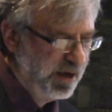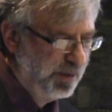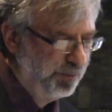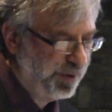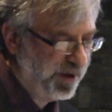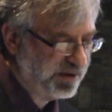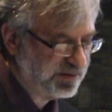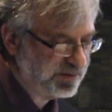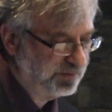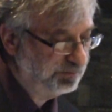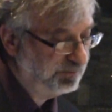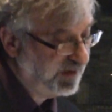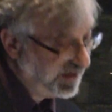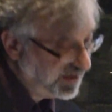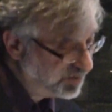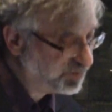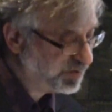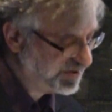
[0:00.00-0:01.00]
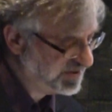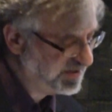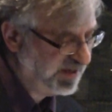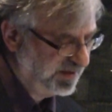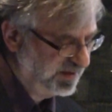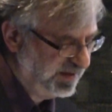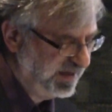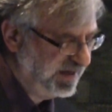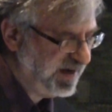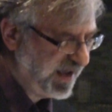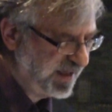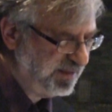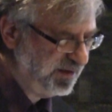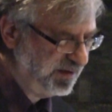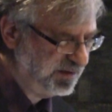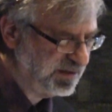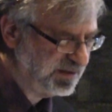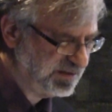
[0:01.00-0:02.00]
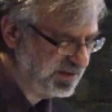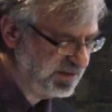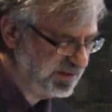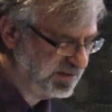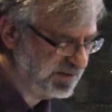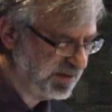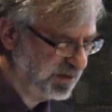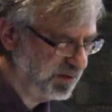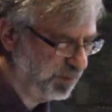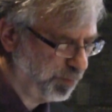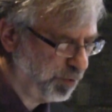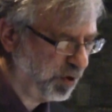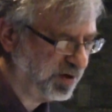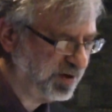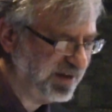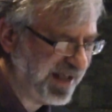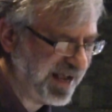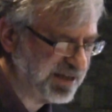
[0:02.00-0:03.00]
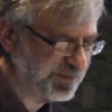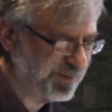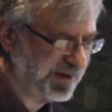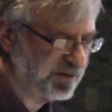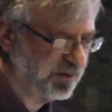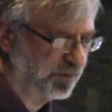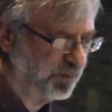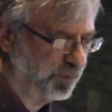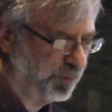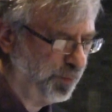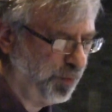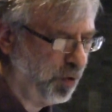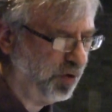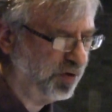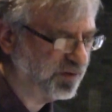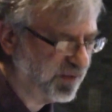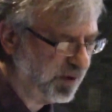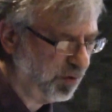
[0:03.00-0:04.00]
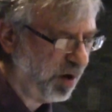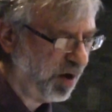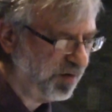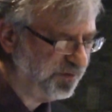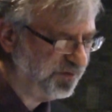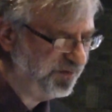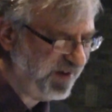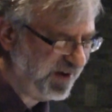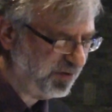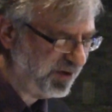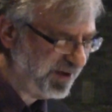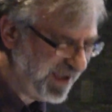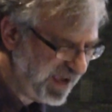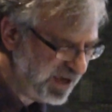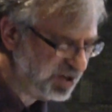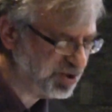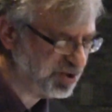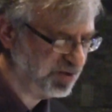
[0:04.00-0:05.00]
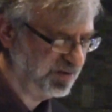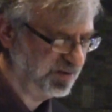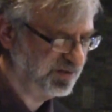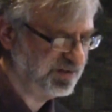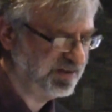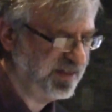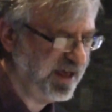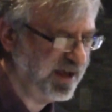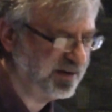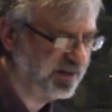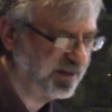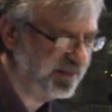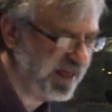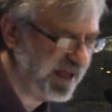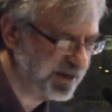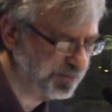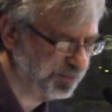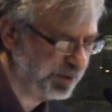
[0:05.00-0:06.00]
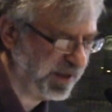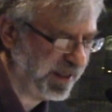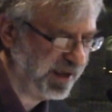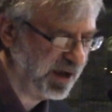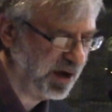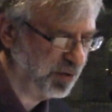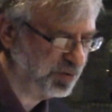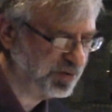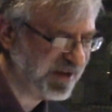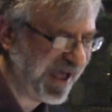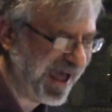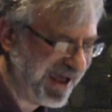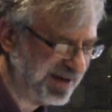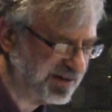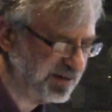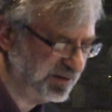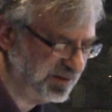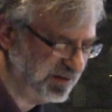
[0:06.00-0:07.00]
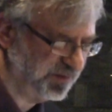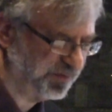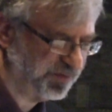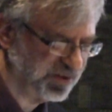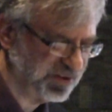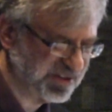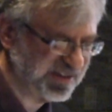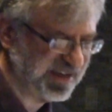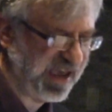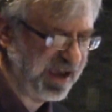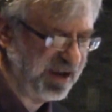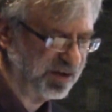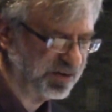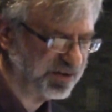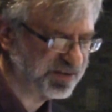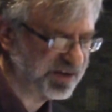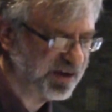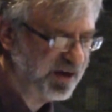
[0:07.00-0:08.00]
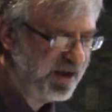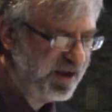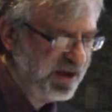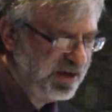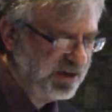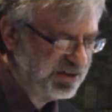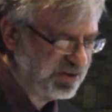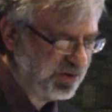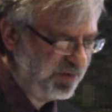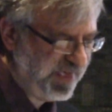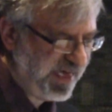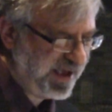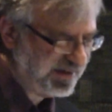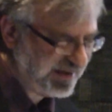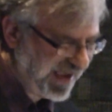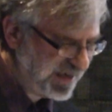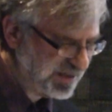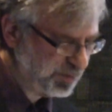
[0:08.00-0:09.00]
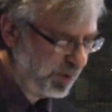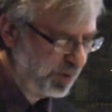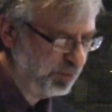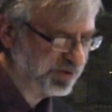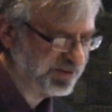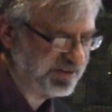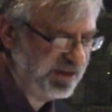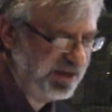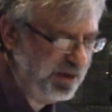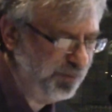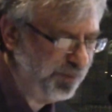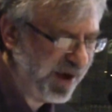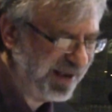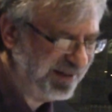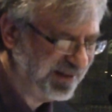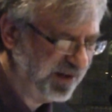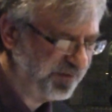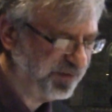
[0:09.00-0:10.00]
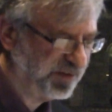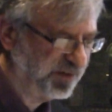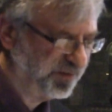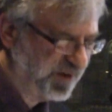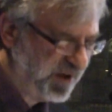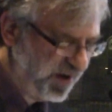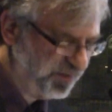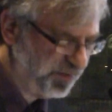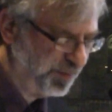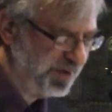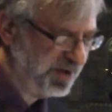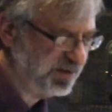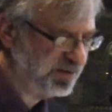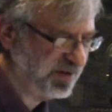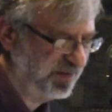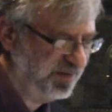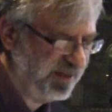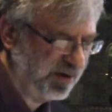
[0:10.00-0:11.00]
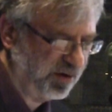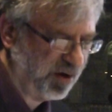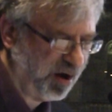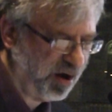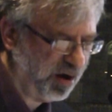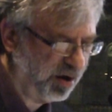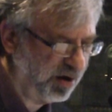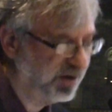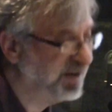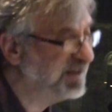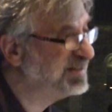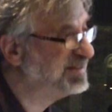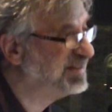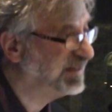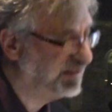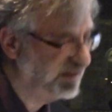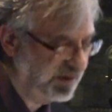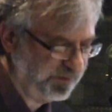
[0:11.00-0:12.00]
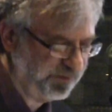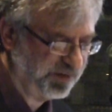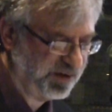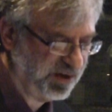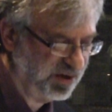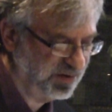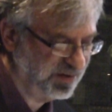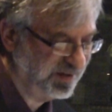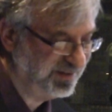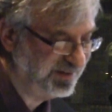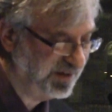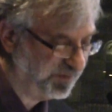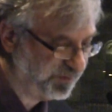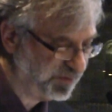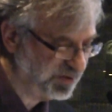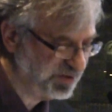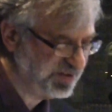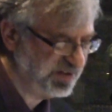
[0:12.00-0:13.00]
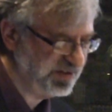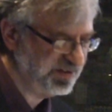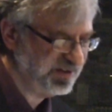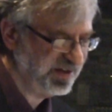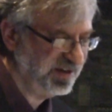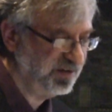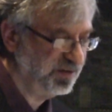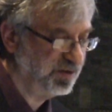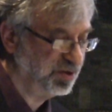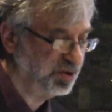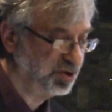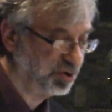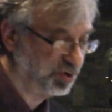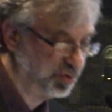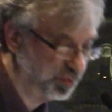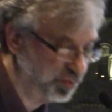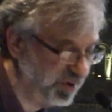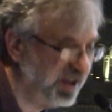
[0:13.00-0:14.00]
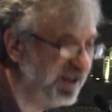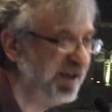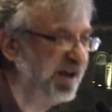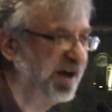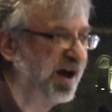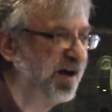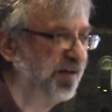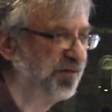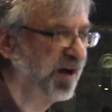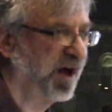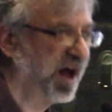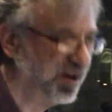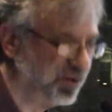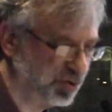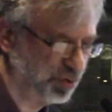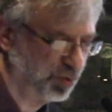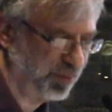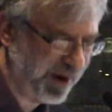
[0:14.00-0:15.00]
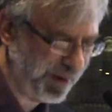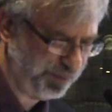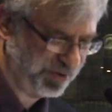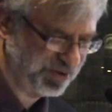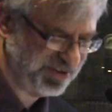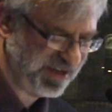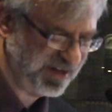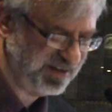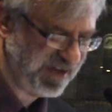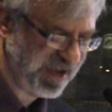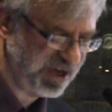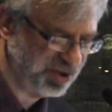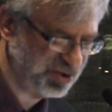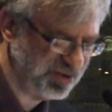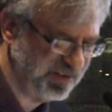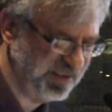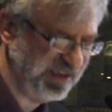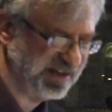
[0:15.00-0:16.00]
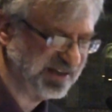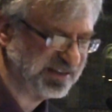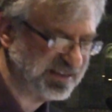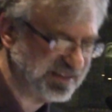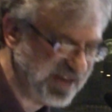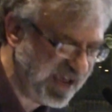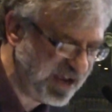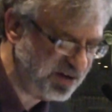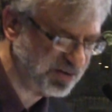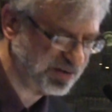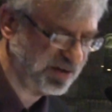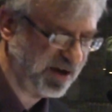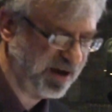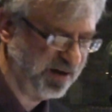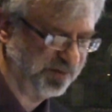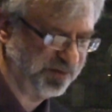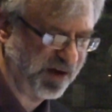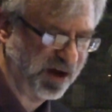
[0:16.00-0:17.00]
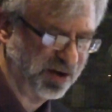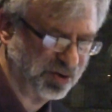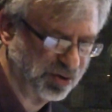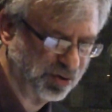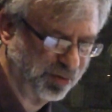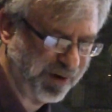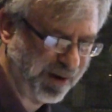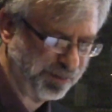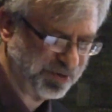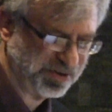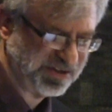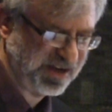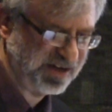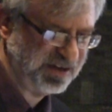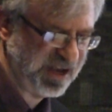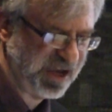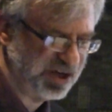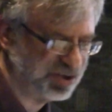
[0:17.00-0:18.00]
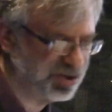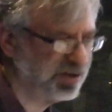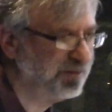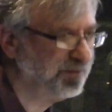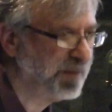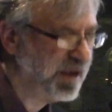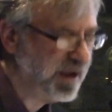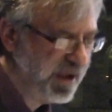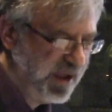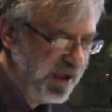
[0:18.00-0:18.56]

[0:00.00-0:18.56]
But interestingly, and I think this is an important aspect of the report, there are variations that play out at different scales, so that, as we will see, by level of government, there are significant differences in the degree of underrepresentation, the extent of underrepresentation.